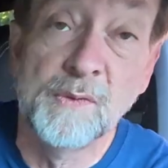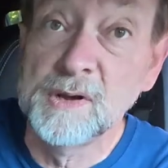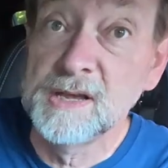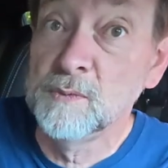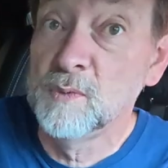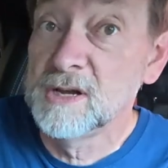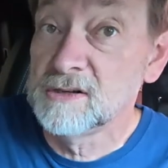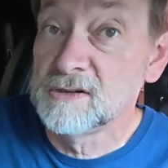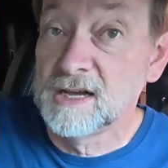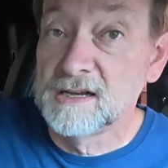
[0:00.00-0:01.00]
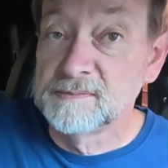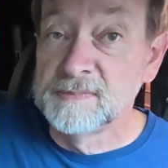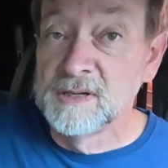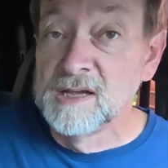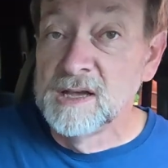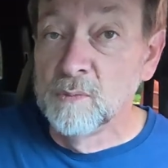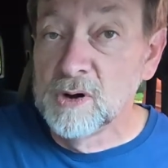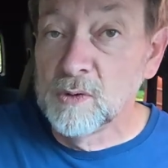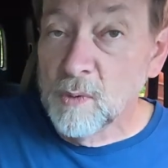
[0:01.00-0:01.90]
We will we'll